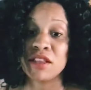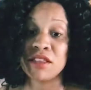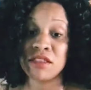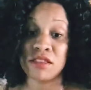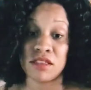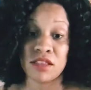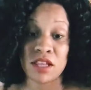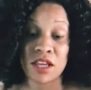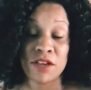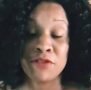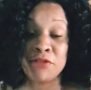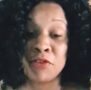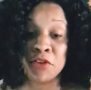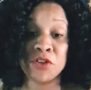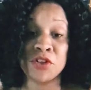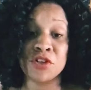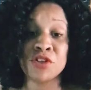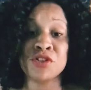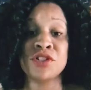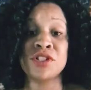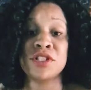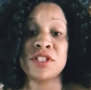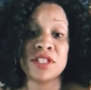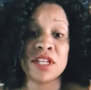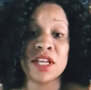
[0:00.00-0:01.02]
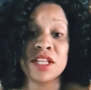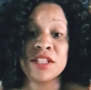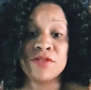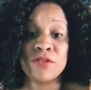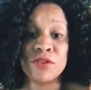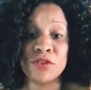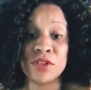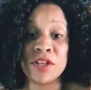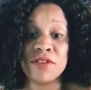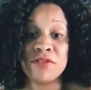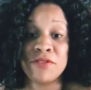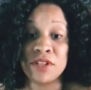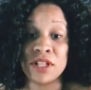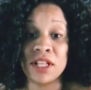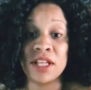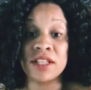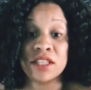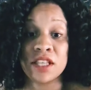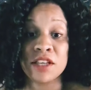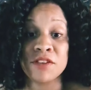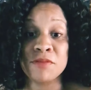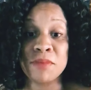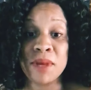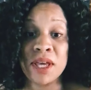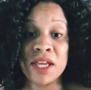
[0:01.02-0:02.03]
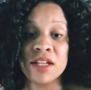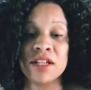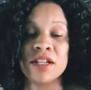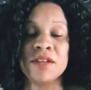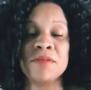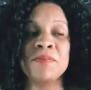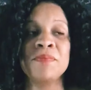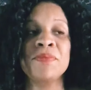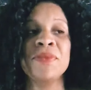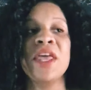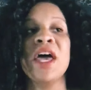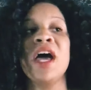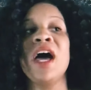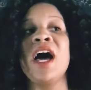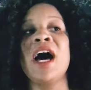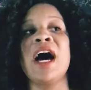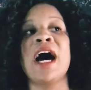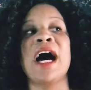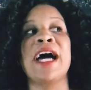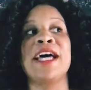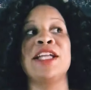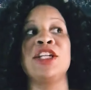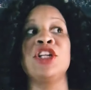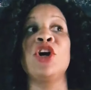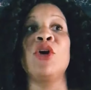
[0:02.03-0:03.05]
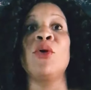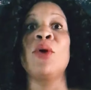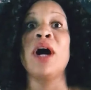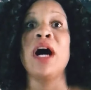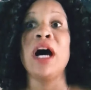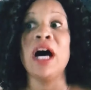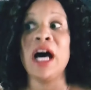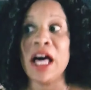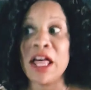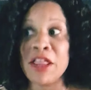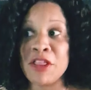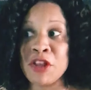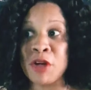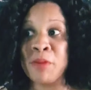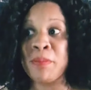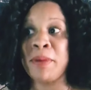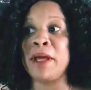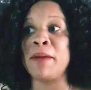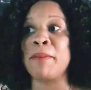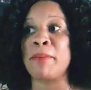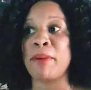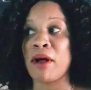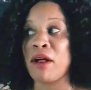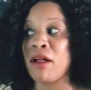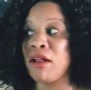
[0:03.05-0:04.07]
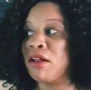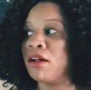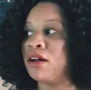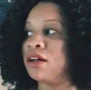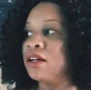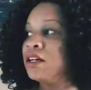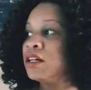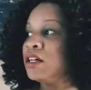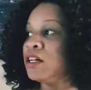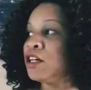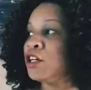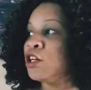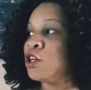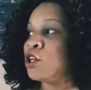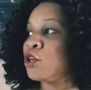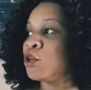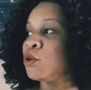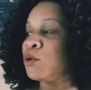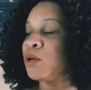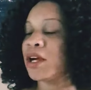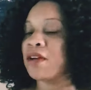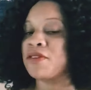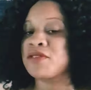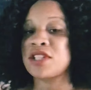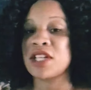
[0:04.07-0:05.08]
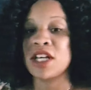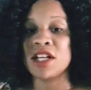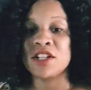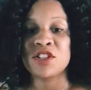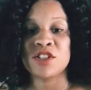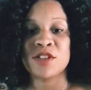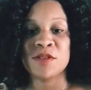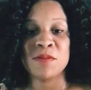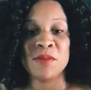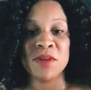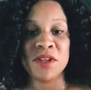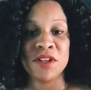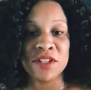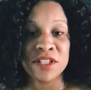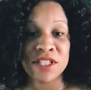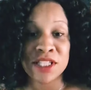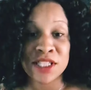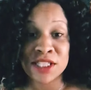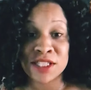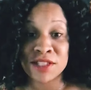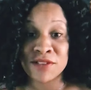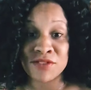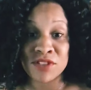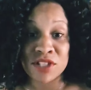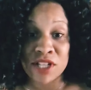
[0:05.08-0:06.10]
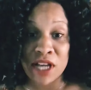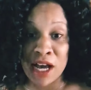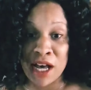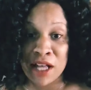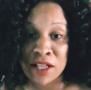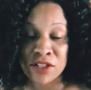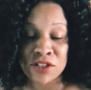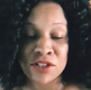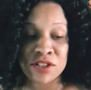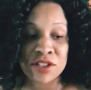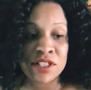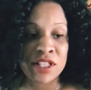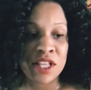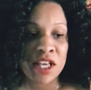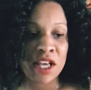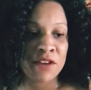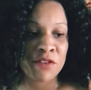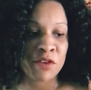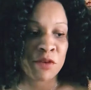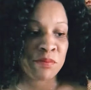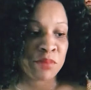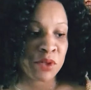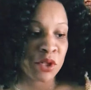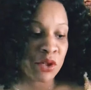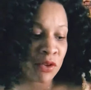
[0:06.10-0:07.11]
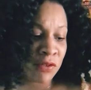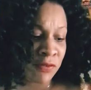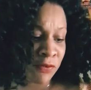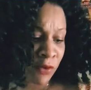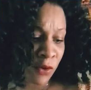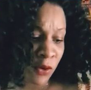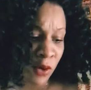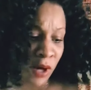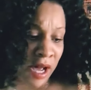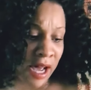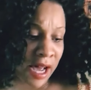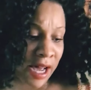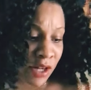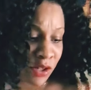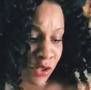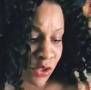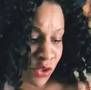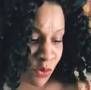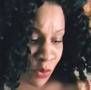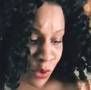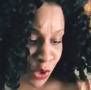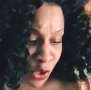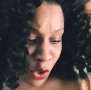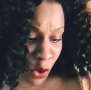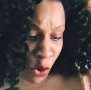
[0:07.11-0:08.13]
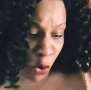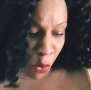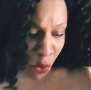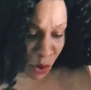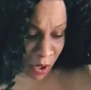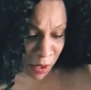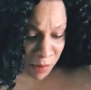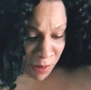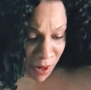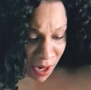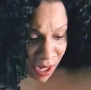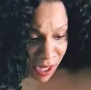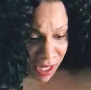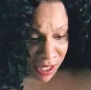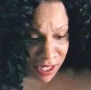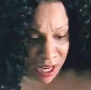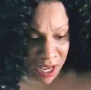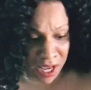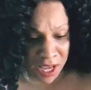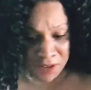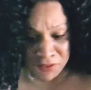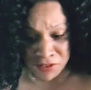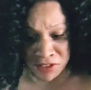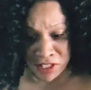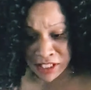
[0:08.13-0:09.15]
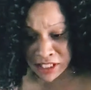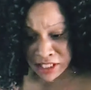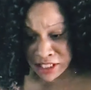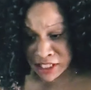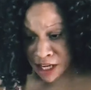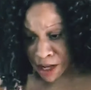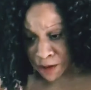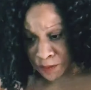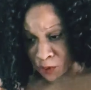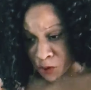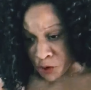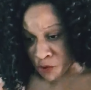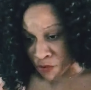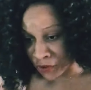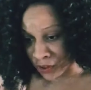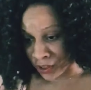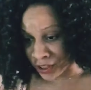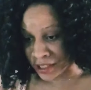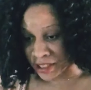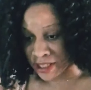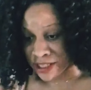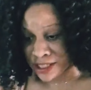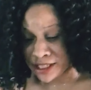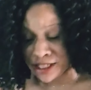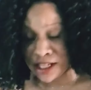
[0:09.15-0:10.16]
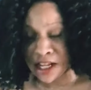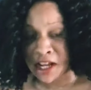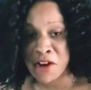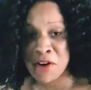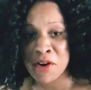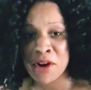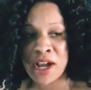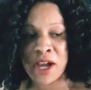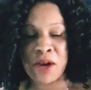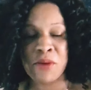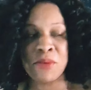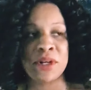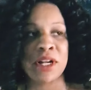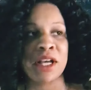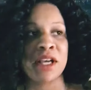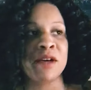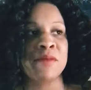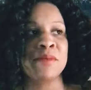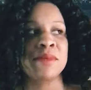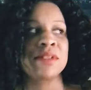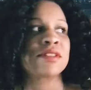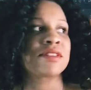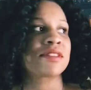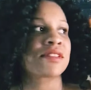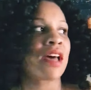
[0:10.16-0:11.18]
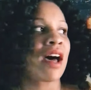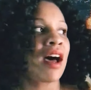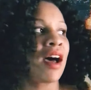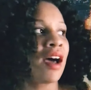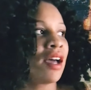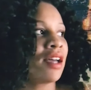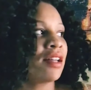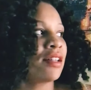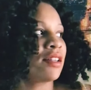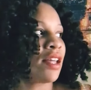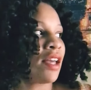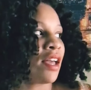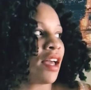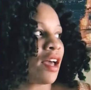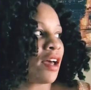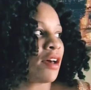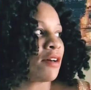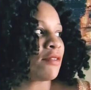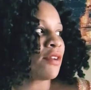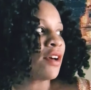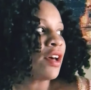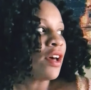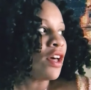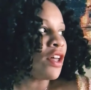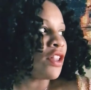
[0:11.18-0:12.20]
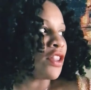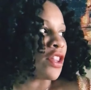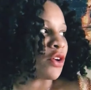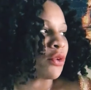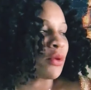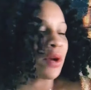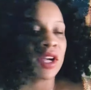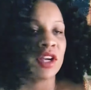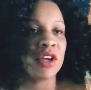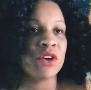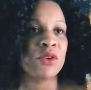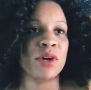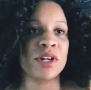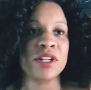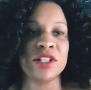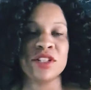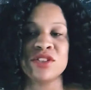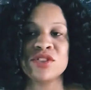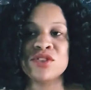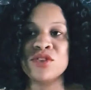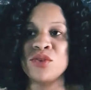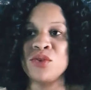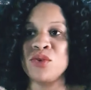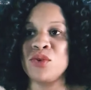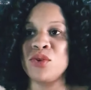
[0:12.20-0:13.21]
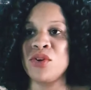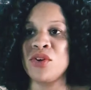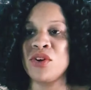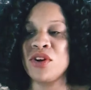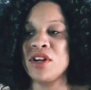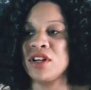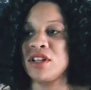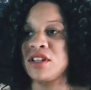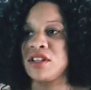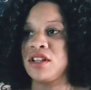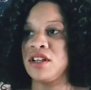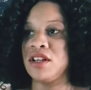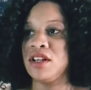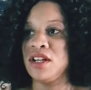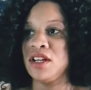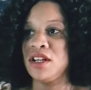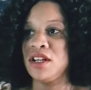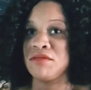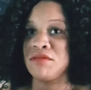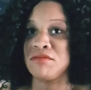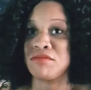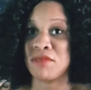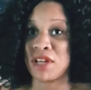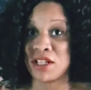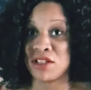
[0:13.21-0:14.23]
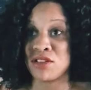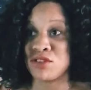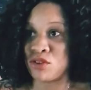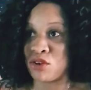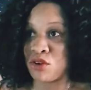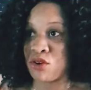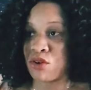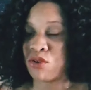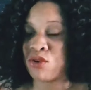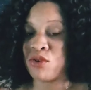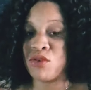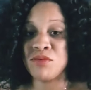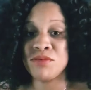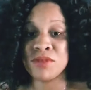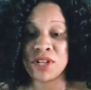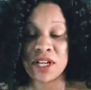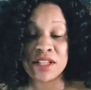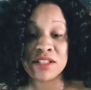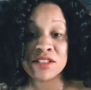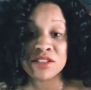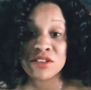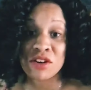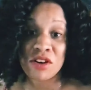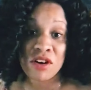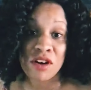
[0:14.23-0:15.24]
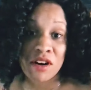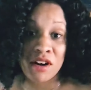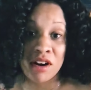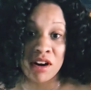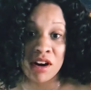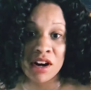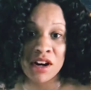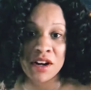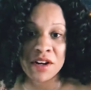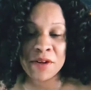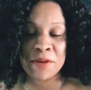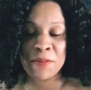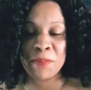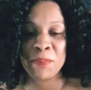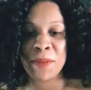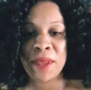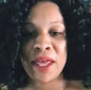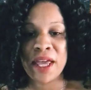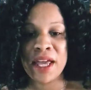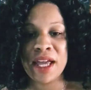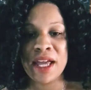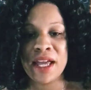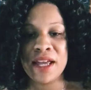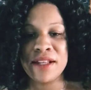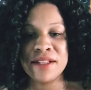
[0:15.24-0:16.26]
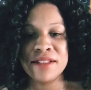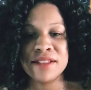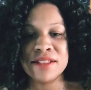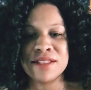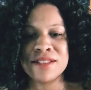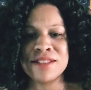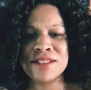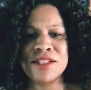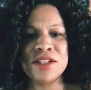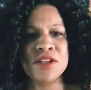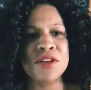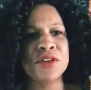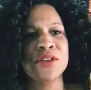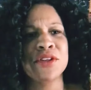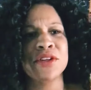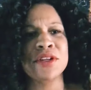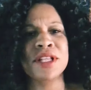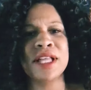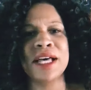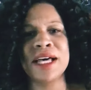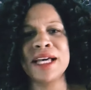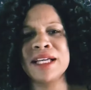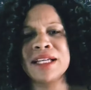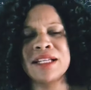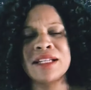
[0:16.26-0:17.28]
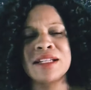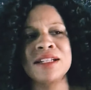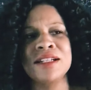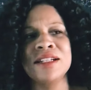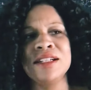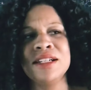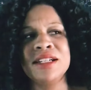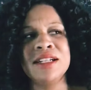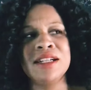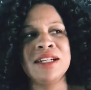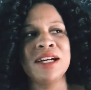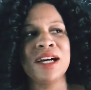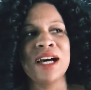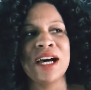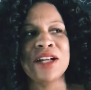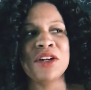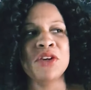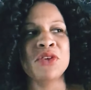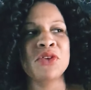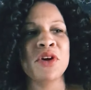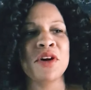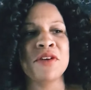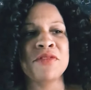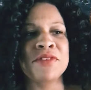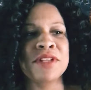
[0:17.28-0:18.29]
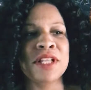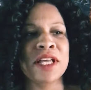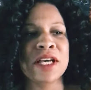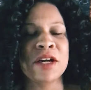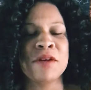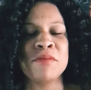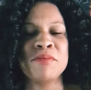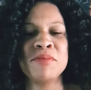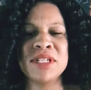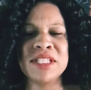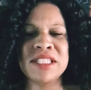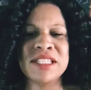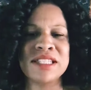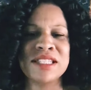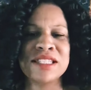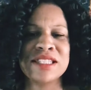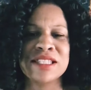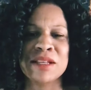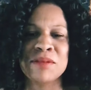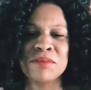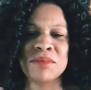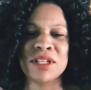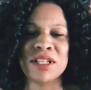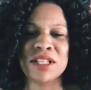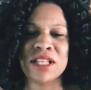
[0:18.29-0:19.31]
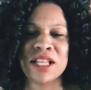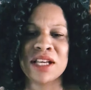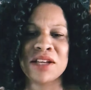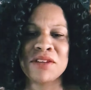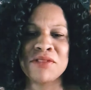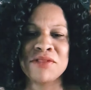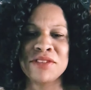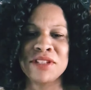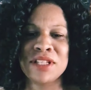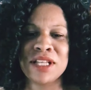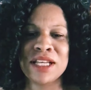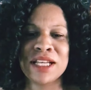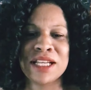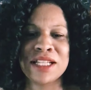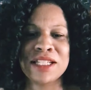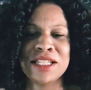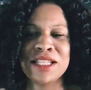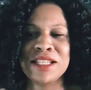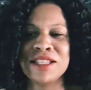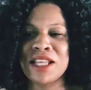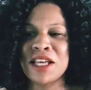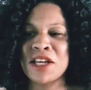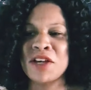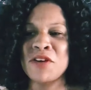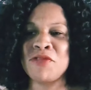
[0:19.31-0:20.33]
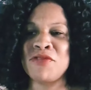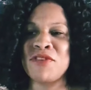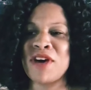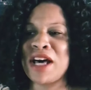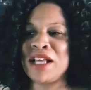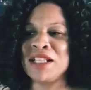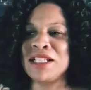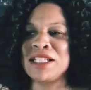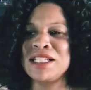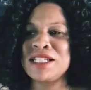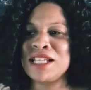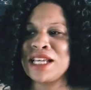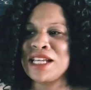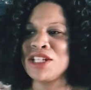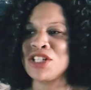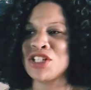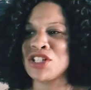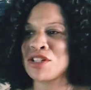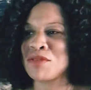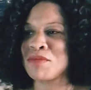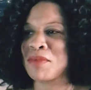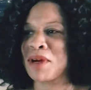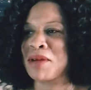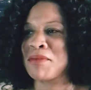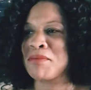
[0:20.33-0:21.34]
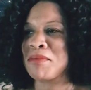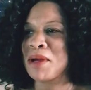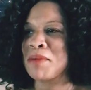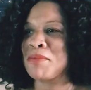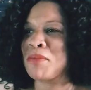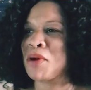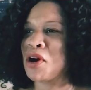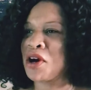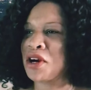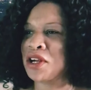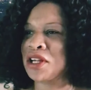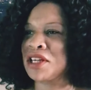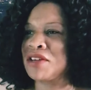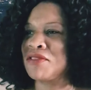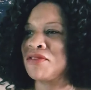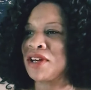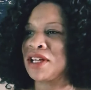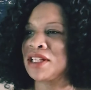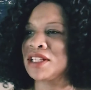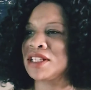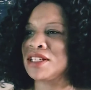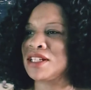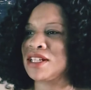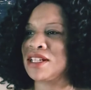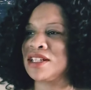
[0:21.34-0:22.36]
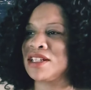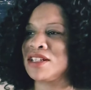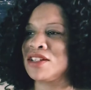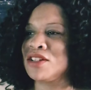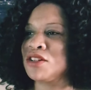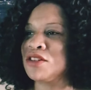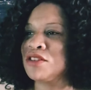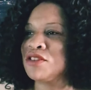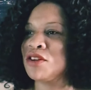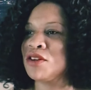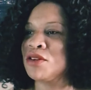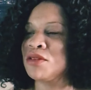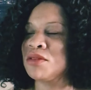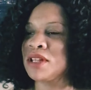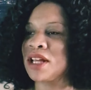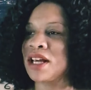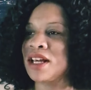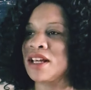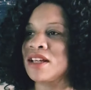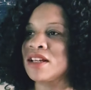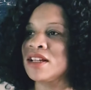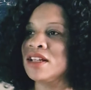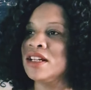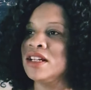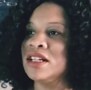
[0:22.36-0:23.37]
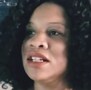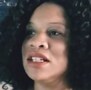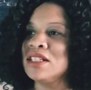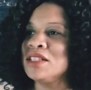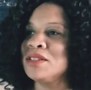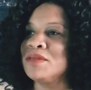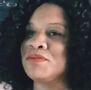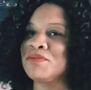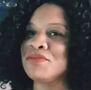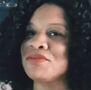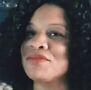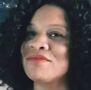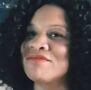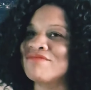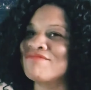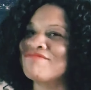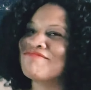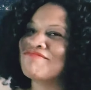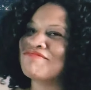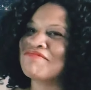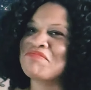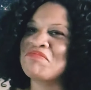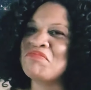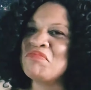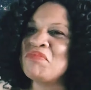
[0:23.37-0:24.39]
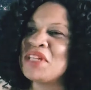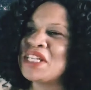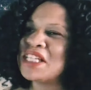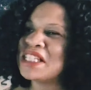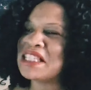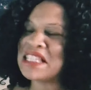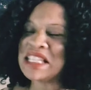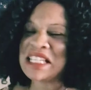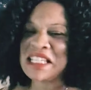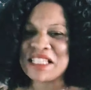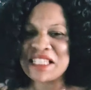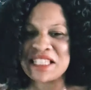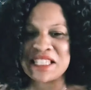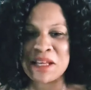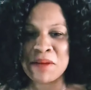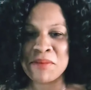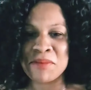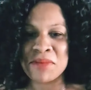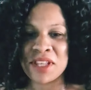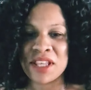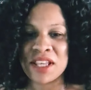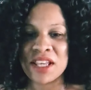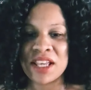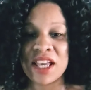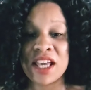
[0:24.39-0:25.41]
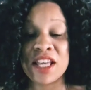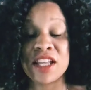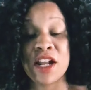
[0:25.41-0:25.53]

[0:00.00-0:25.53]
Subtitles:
And they feel they're successful. They feel like they've made it. I know other people who have touched millions of dollars. They have a beautiful house with the koi pond I have to step over and stare at when I come inside. They have the great credit score and nice home, nice car, and still they're like, I don't know, I feel like I'm missing something. Like I feel like I need like a validation, my parking validated, like missing something.